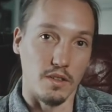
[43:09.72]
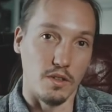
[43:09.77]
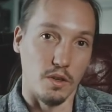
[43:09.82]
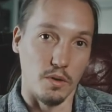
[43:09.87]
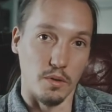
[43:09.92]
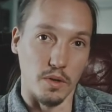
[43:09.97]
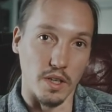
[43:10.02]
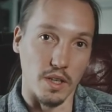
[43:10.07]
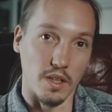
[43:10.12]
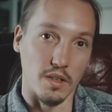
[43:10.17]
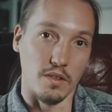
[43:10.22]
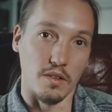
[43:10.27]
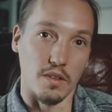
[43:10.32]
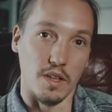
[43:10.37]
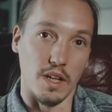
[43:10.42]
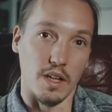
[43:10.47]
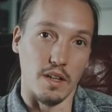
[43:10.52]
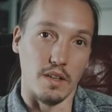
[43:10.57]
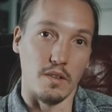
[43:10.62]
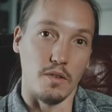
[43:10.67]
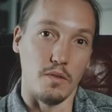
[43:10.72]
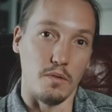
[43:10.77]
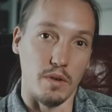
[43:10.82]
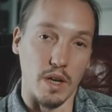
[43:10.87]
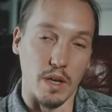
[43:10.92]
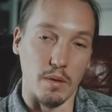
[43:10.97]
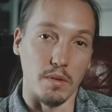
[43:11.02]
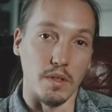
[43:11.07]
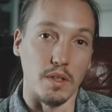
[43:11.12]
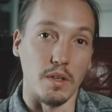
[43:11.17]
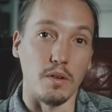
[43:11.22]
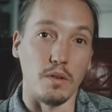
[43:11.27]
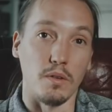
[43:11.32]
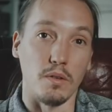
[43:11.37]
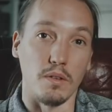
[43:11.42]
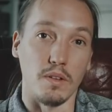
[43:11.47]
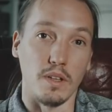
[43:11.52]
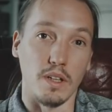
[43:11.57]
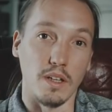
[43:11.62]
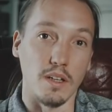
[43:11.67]
going into that rabbit
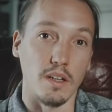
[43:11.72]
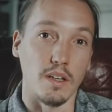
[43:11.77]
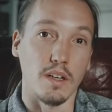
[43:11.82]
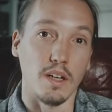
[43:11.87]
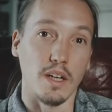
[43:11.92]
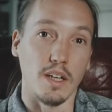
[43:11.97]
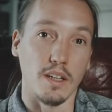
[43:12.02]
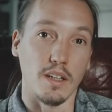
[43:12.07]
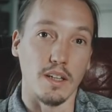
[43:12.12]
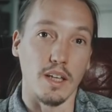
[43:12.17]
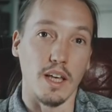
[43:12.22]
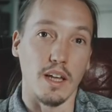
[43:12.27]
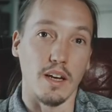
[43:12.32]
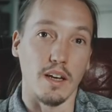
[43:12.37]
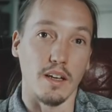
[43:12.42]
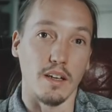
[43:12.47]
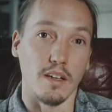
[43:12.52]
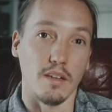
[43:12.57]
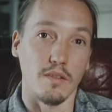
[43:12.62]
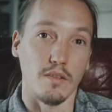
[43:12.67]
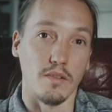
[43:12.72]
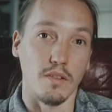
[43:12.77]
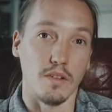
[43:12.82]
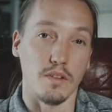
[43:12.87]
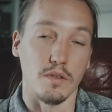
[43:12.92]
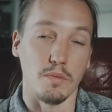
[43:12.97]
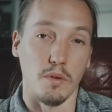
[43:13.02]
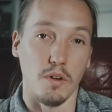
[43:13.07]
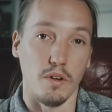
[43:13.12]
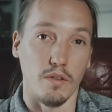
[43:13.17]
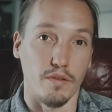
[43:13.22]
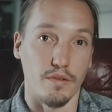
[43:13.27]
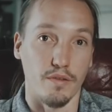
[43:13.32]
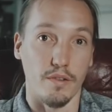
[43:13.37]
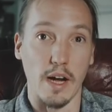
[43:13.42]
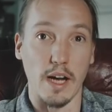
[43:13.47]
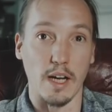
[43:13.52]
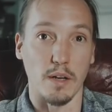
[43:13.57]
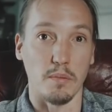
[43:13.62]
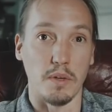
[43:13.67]
hole and getting small
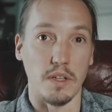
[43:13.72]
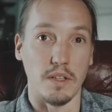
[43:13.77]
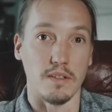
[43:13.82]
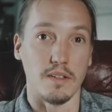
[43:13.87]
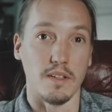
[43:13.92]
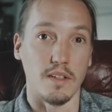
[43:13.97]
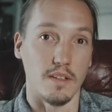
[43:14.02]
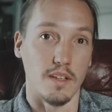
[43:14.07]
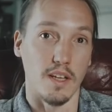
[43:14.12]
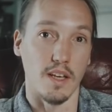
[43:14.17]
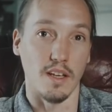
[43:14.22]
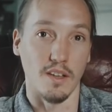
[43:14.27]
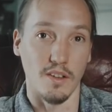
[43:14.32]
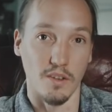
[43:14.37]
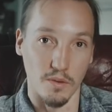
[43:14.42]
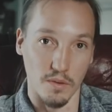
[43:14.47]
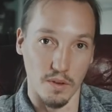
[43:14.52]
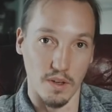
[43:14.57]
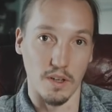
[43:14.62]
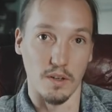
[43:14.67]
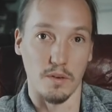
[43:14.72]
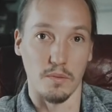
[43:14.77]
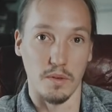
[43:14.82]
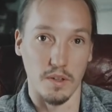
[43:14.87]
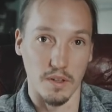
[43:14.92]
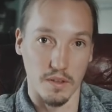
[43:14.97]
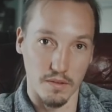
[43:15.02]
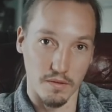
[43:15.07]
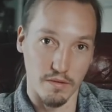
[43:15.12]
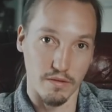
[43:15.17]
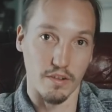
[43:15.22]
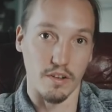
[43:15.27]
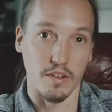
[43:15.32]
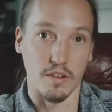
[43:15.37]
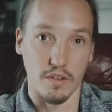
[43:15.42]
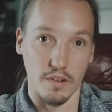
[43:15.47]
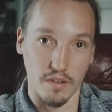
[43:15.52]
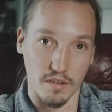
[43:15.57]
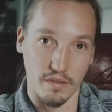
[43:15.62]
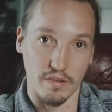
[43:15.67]
fragments that take you a little bit
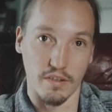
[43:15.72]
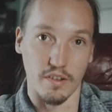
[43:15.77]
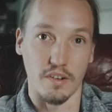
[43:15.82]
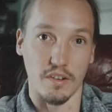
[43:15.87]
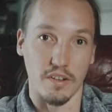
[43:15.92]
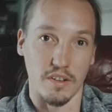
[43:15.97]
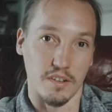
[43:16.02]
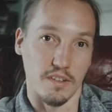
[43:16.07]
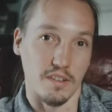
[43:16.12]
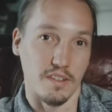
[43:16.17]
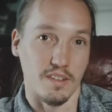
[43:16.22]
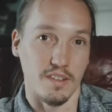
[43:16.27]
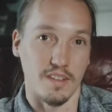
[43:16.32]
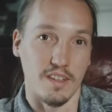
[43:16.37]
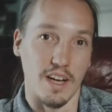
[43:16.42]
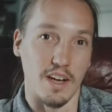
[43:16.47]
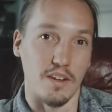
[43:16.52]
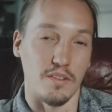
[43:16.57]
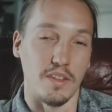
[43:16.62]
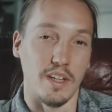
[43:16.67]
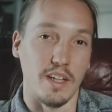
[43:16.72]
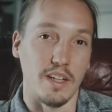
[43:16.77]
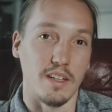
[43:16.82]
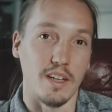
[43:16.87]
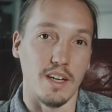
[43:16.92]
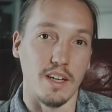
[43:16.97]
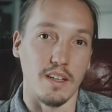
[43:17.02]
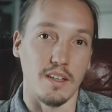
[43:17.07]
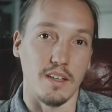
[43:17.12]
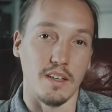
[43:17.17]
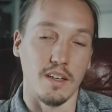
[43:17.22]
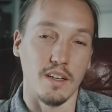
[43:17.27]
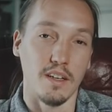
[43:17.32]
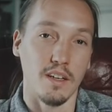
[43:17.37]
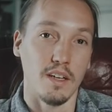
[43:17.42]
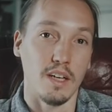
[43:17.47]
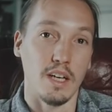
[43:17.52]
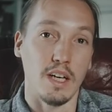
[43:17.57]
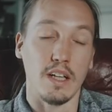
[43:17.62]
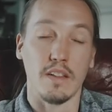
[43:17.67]
further down that idea
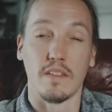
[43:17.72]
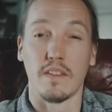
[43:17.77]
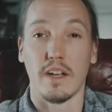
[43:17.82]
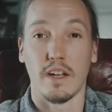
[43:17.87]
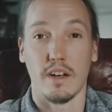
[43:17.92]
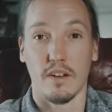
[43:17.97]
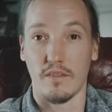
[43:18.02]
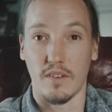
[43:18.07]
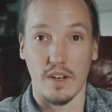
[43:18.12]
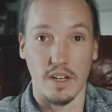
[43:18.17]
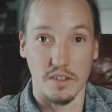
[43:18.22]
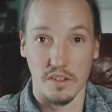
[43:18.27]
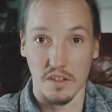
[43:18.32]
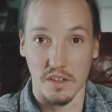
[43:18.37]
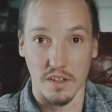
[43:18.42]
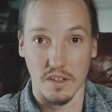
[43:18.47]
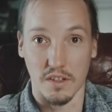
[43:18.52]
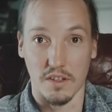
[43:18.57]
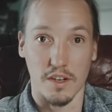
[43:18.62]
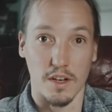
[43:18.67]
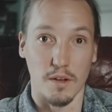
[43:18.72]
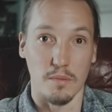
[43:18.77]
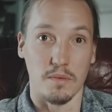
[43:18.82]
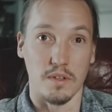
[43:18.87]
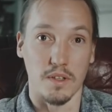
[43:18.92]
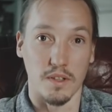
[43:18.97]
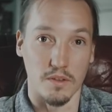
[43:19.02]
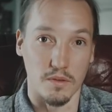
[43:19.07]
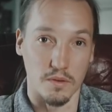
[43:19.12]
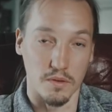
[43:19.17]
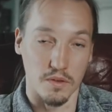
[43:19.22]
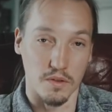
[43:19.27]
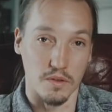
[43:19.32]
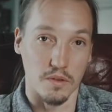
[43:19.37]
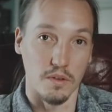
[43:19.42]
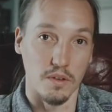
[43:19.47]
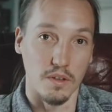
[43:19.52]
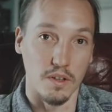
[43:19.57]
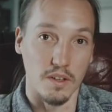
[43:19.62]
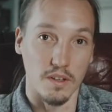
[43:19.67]
that eventually shapes into a
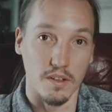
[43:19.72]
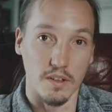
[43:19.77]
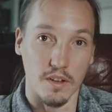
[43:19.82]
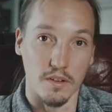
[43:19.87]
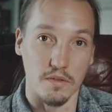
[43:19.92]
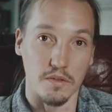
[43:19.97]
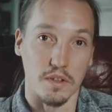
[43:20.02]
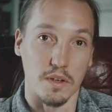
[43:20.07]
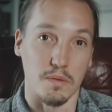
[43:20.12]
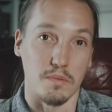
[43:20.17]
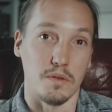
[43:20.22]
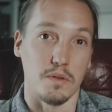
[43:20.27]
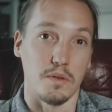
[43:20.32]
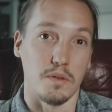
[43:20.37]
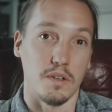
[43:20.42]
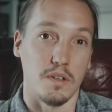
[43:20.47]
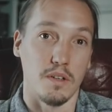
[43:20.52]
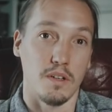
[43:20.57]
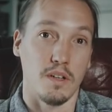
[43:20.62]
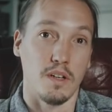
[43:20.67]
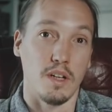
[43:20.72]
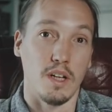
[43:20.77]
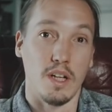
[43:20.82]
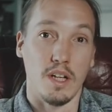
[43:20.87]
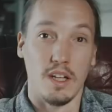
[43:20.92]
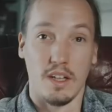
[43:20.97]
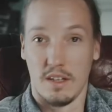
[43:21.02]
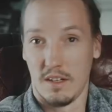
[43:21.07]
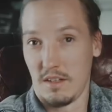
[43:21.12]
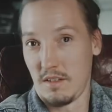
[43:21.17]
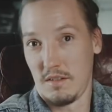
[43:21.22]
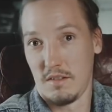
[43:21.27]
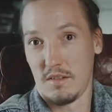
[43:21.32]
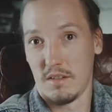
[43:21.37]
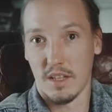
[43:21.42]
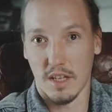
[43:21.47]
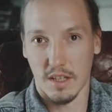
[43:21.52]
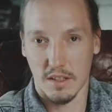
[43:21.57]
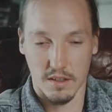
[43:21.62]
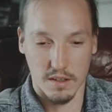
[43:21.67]
story of some sort.
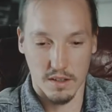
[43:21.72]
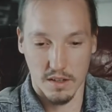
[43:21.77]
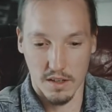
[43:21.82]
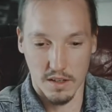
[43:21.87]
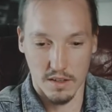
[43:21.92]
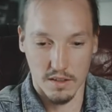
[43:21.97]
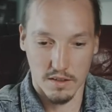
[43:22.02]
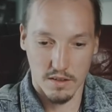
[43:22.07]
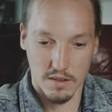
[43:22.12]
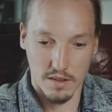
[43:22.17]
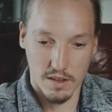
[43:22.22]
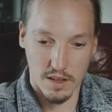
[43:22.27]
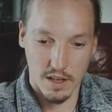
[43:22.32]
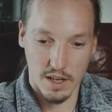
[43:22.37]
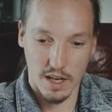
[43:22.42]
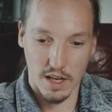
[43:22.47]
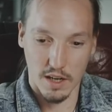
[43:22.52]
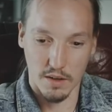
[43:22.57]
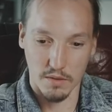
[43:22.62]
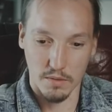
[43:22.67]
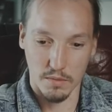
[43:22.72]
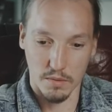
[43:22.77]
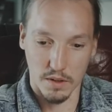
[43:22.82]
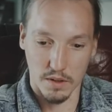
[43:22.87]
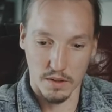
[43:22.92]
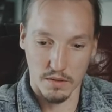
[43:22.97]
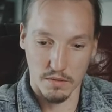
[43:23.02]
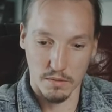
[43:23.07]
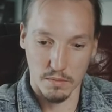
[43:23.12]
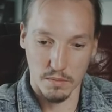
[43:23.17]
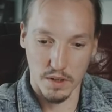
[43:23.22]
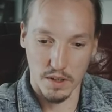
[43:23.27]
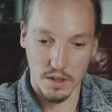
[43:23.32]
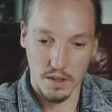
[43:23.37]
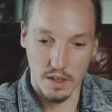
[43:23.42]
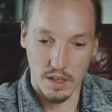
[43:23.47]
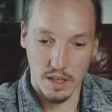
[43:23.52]
That's at least how it works for me.